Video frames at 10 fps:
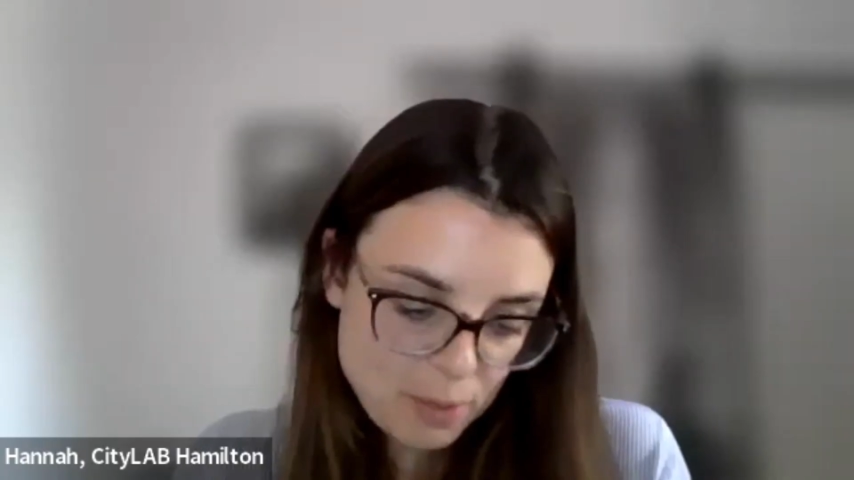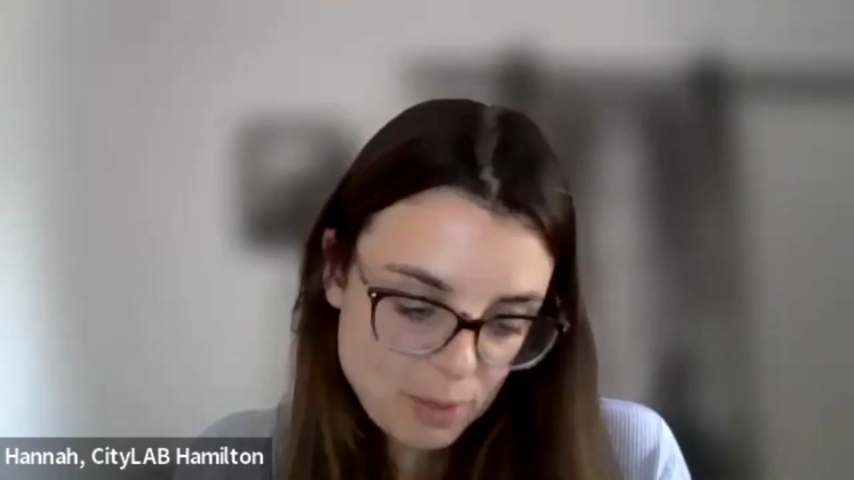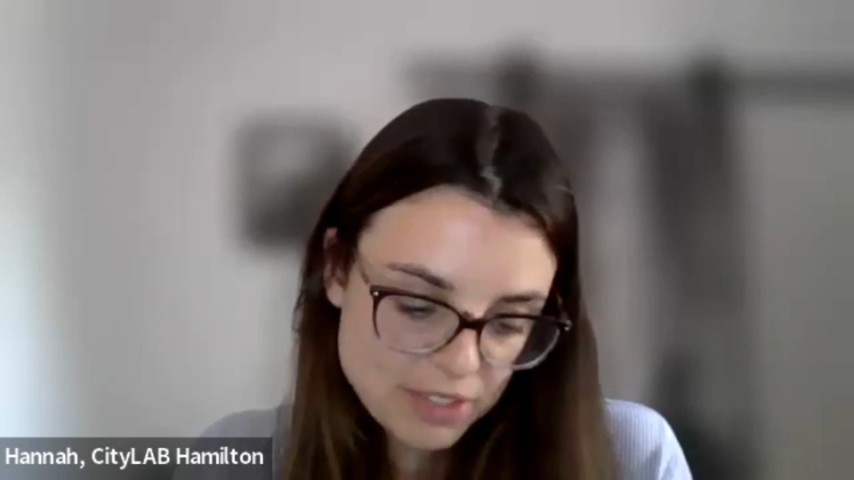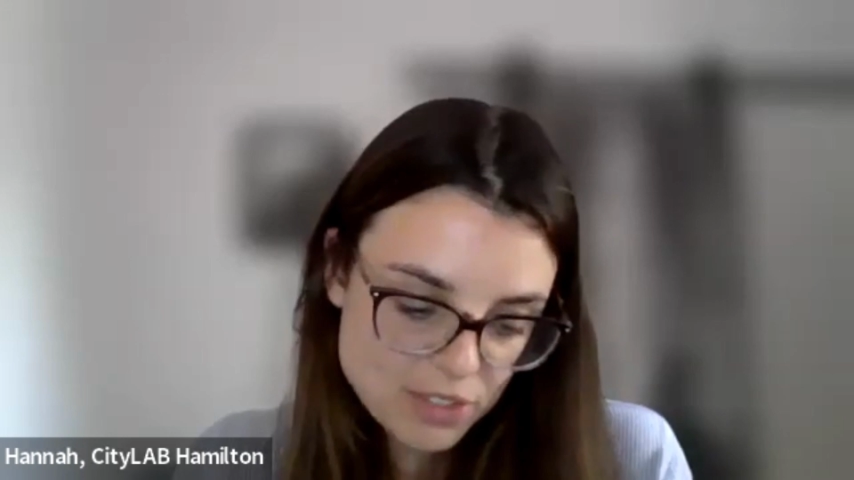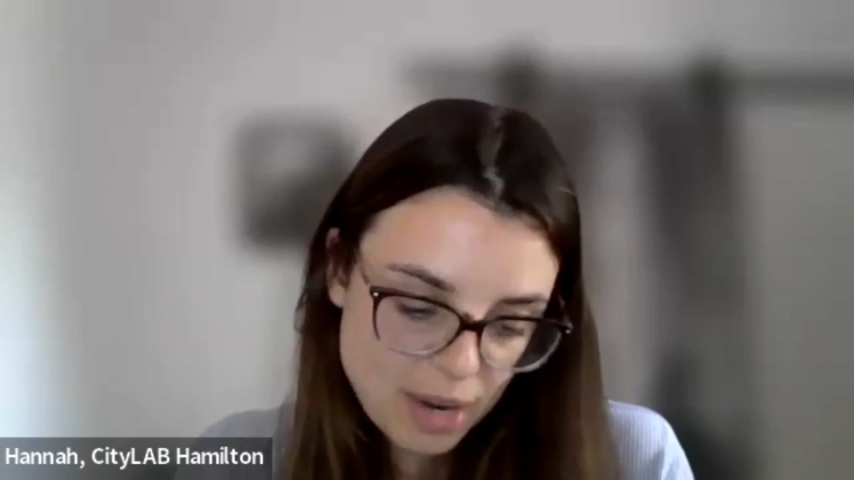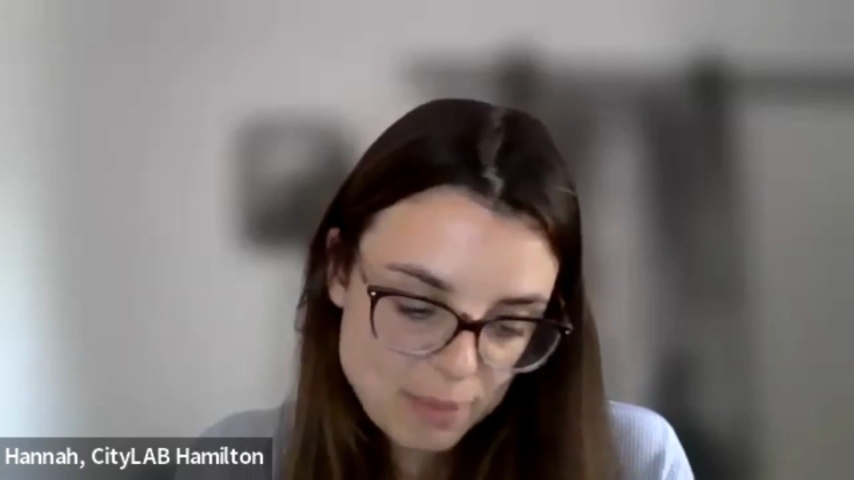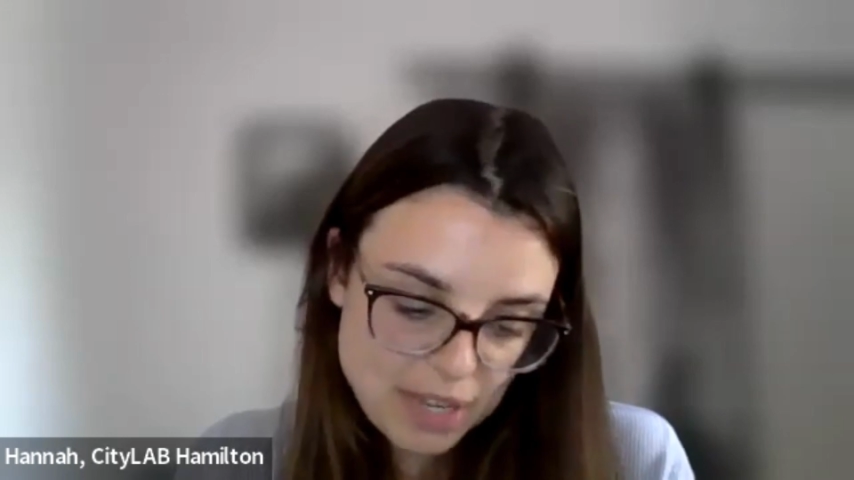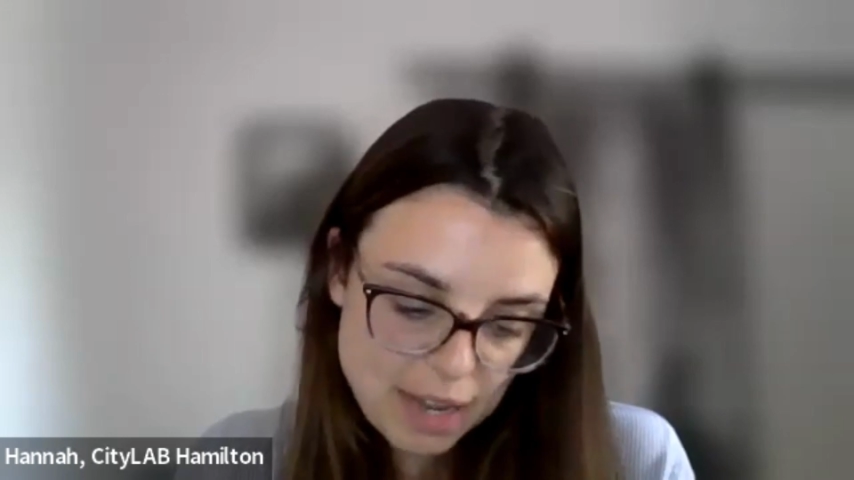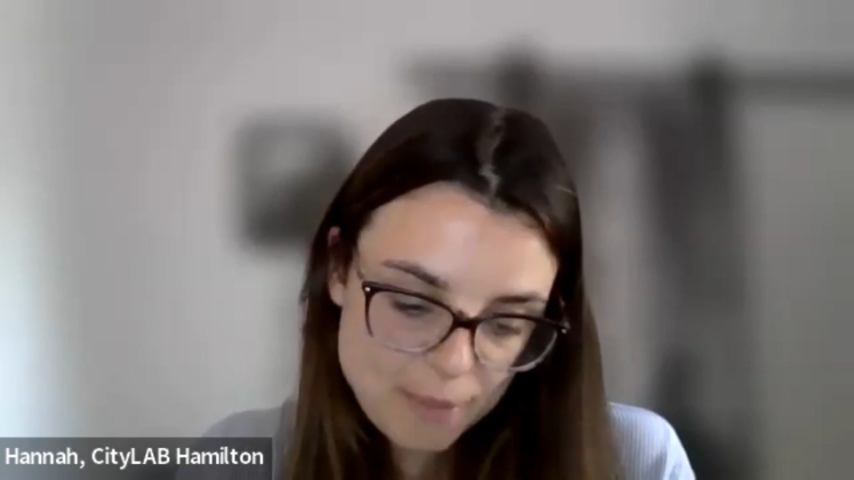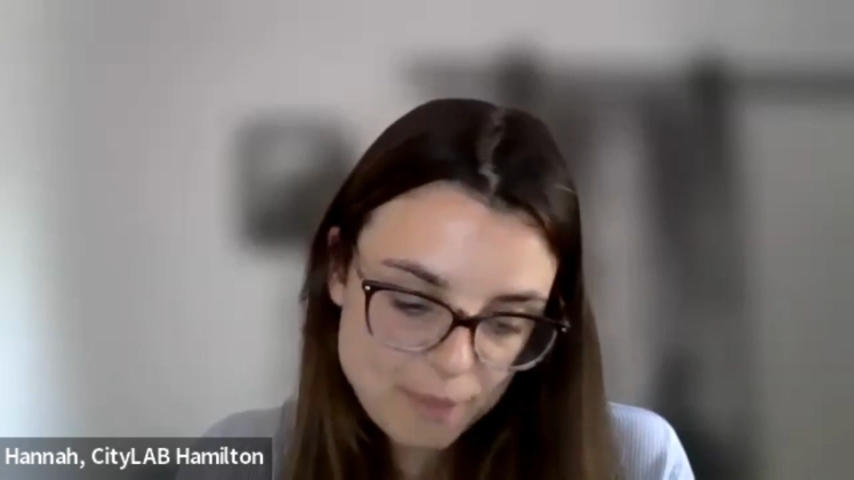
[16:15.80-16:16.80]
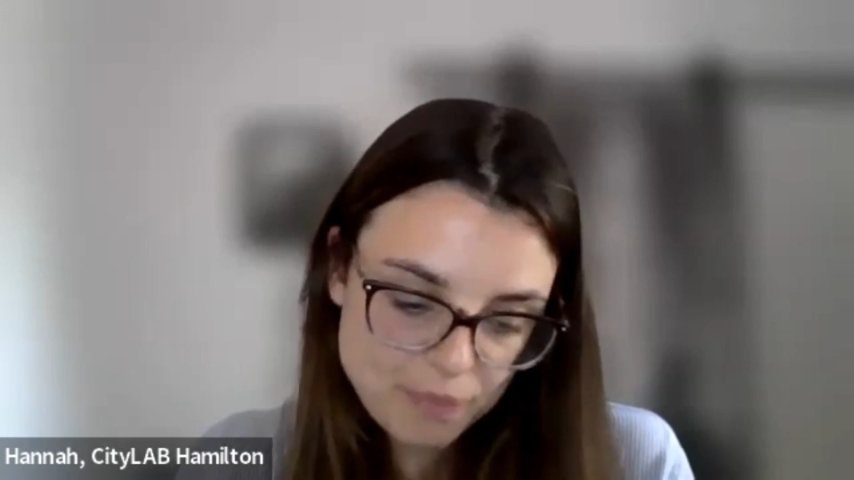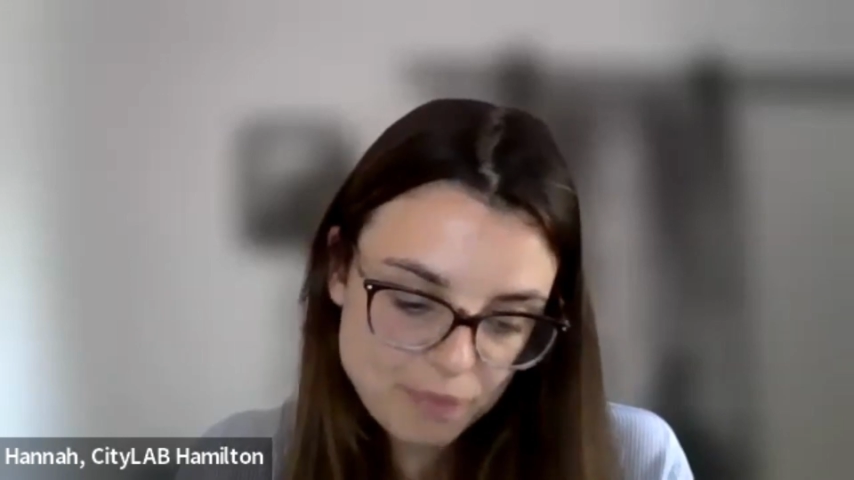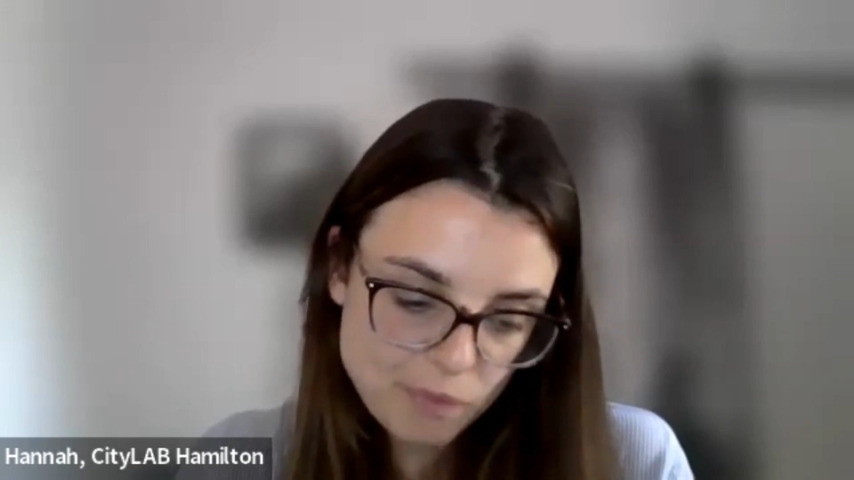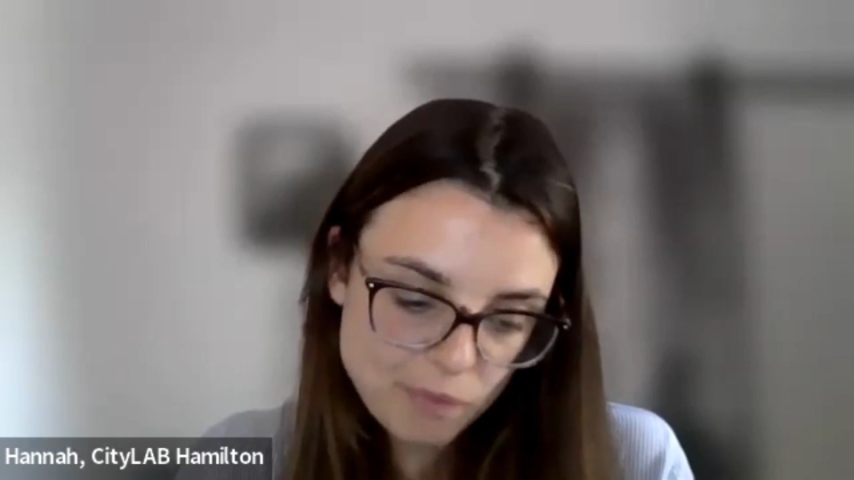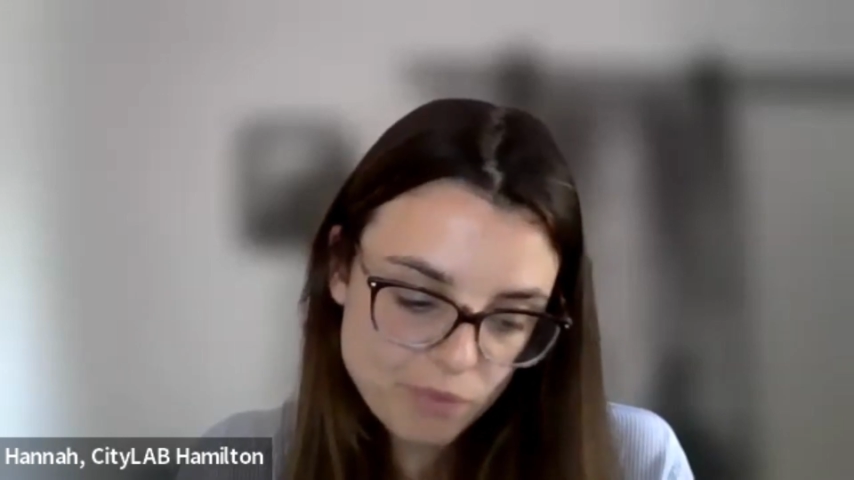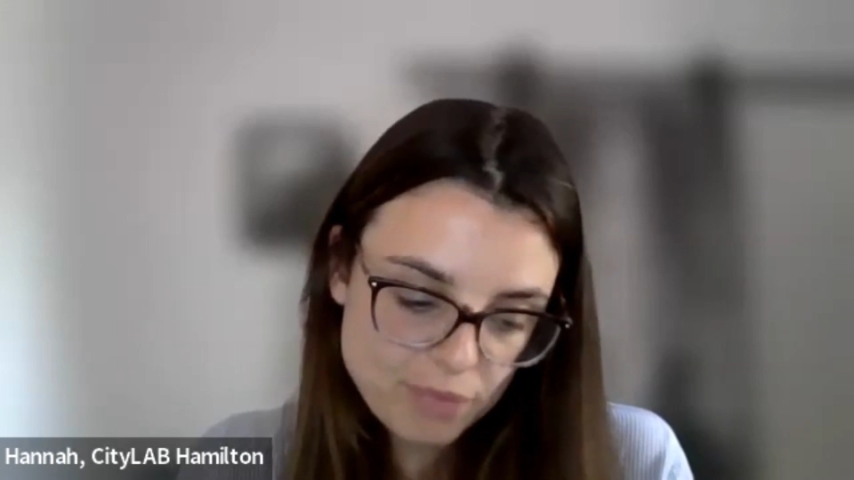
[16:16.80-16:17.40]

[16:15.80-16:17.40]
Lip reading: well described. And